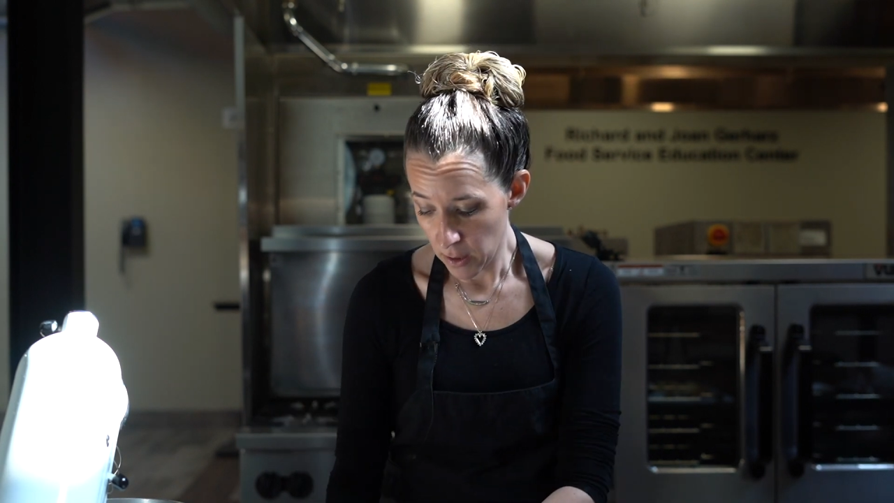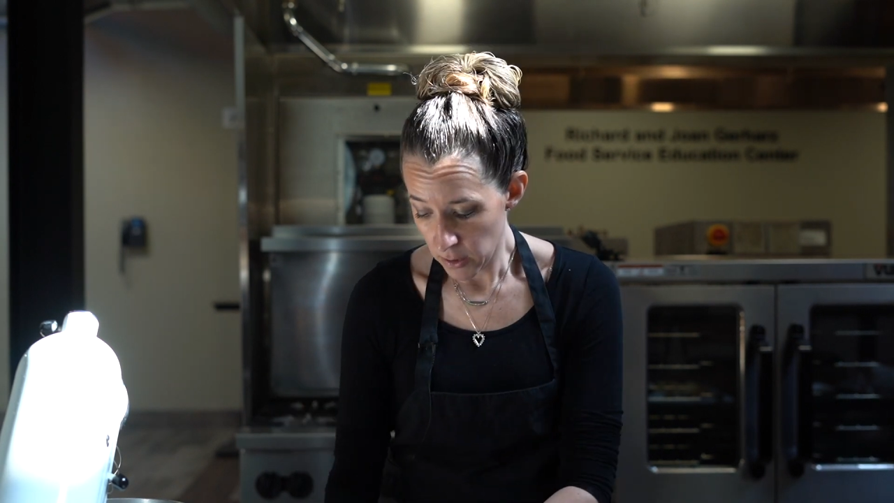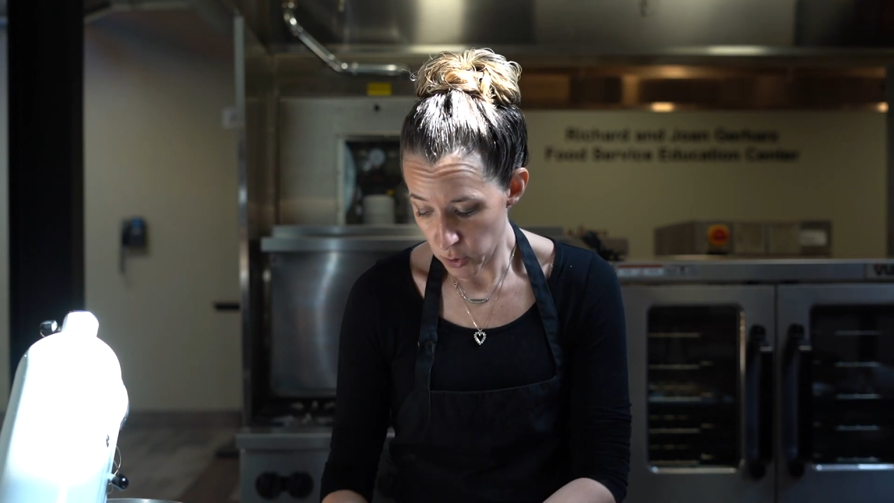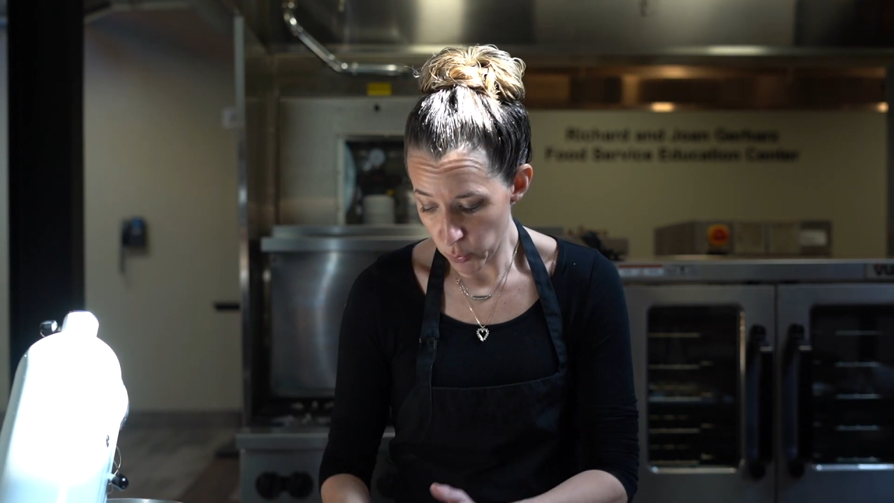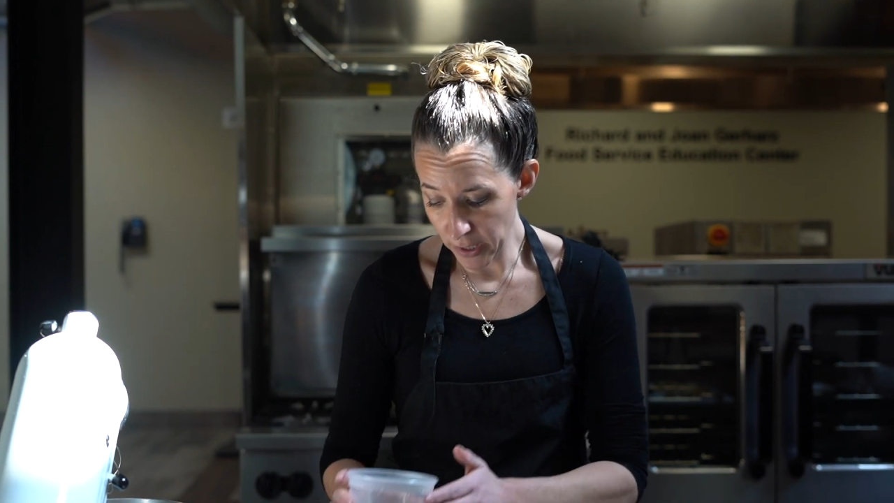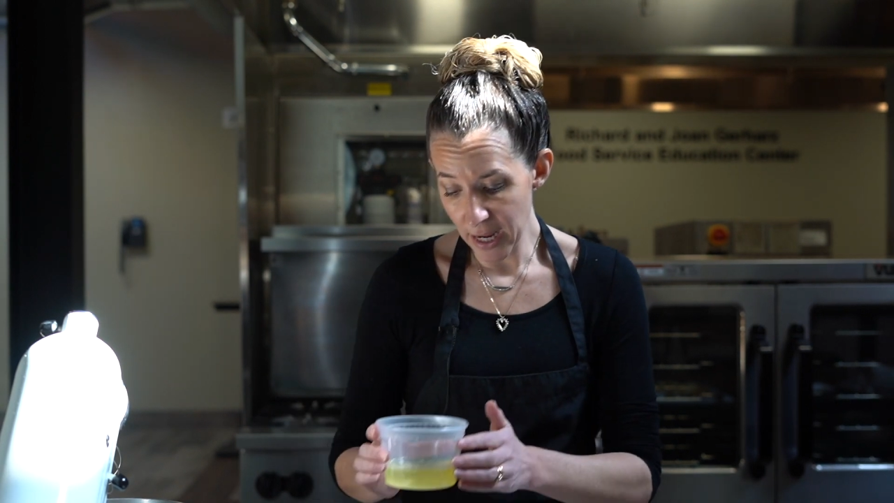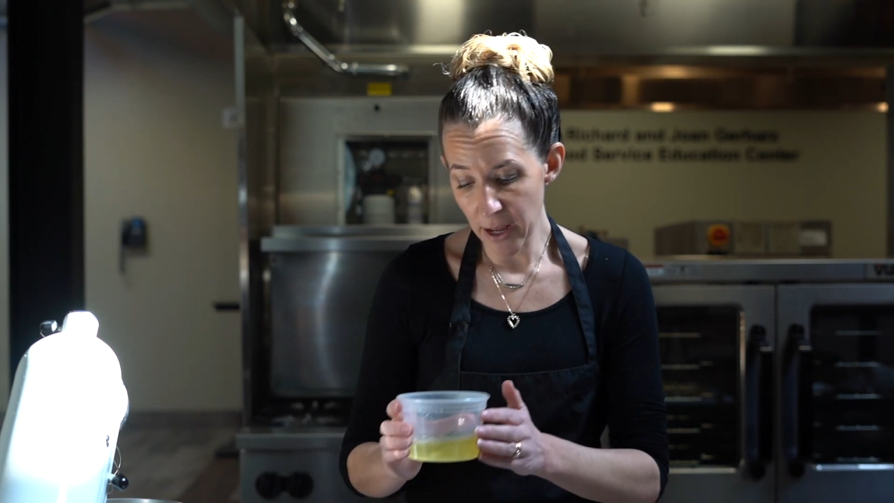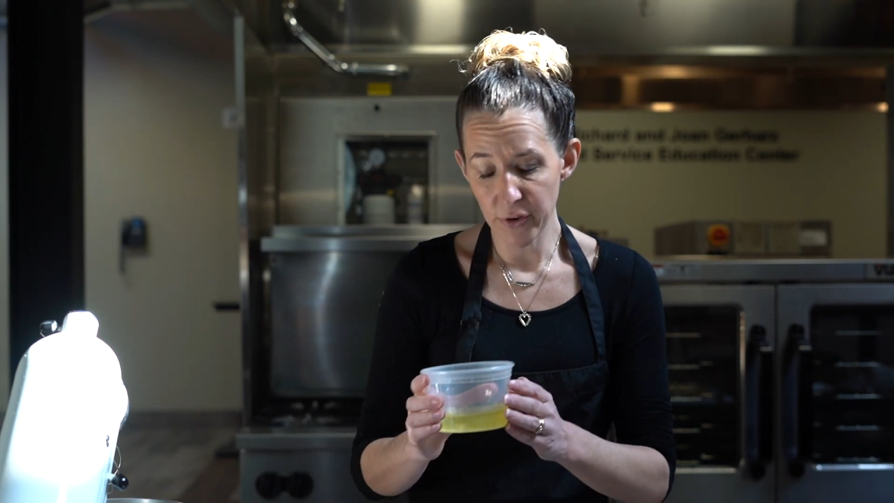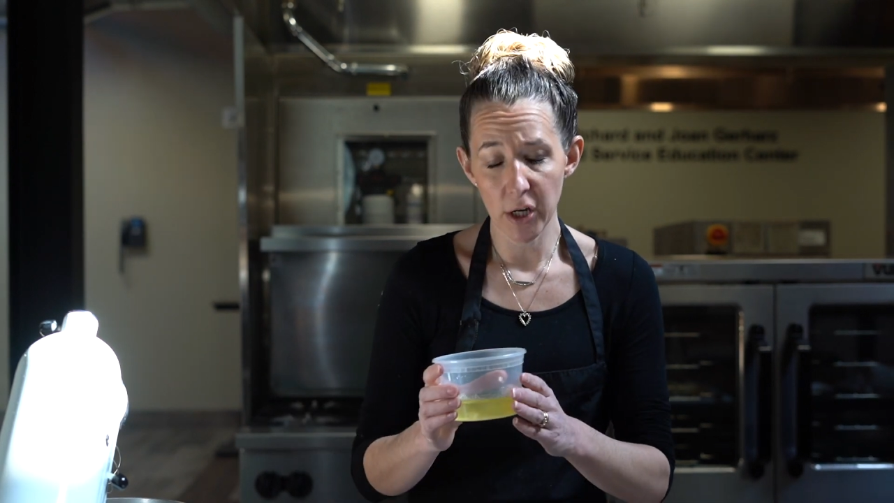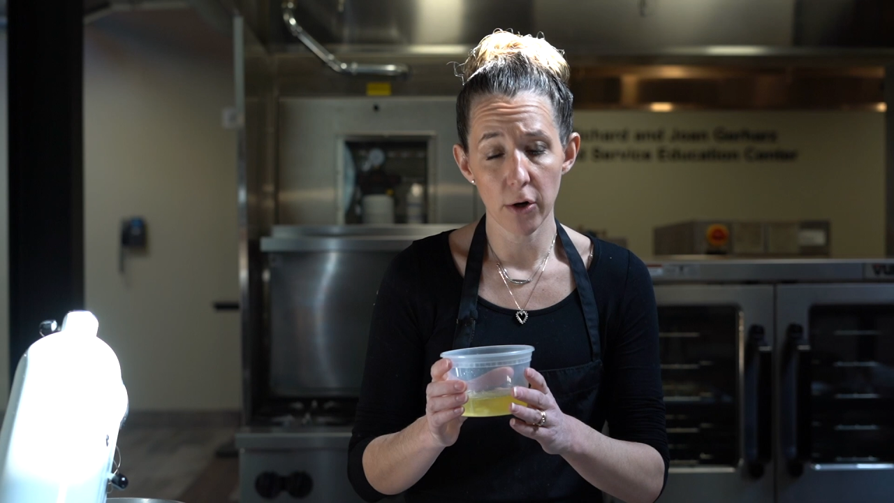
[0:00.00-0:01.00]
So what I
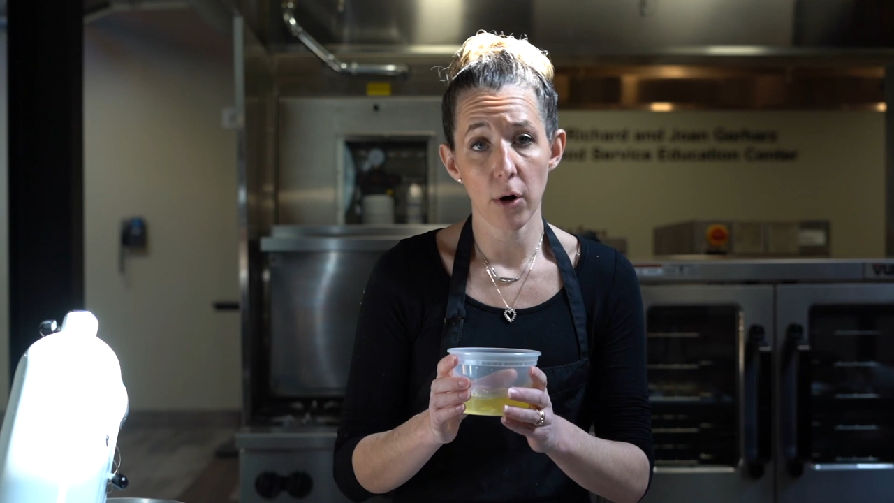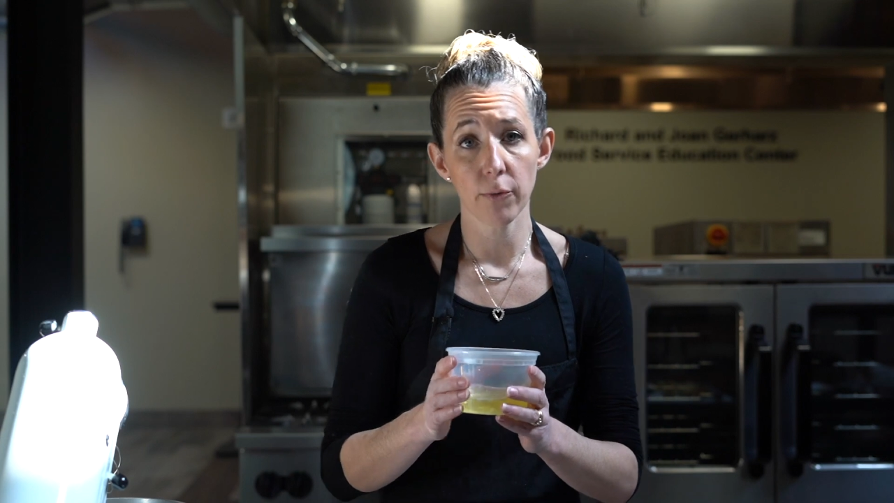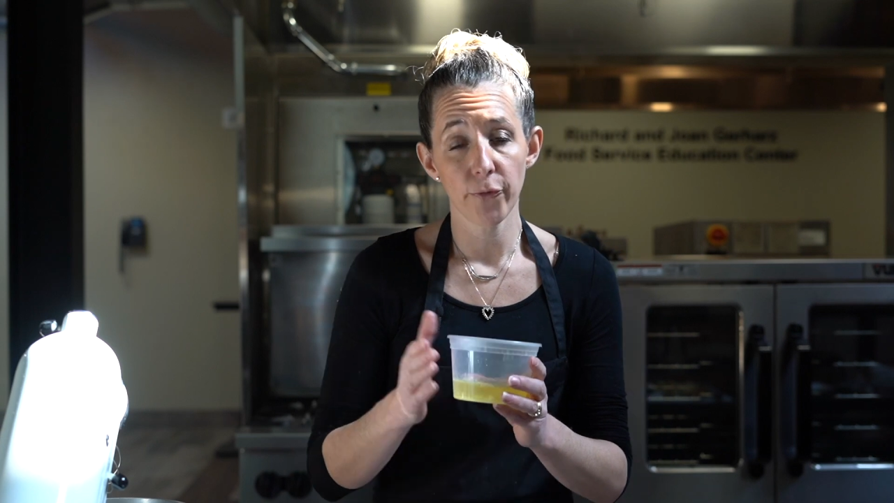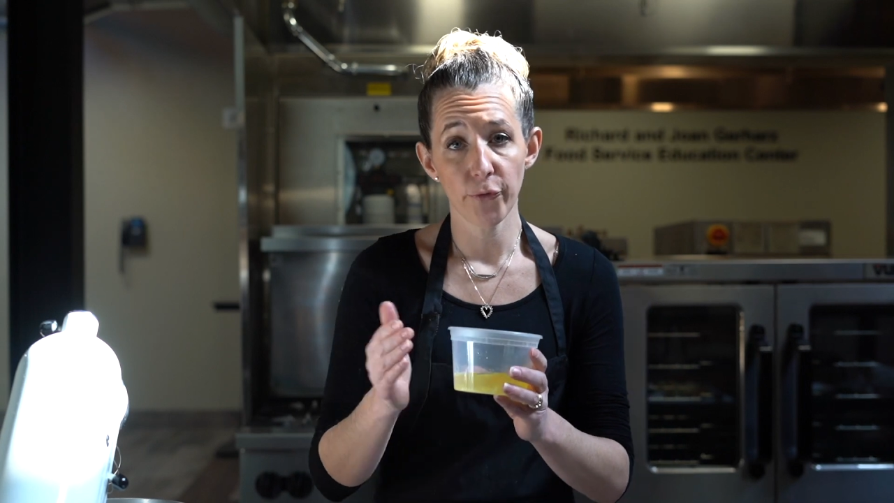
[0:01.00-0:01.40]
have here are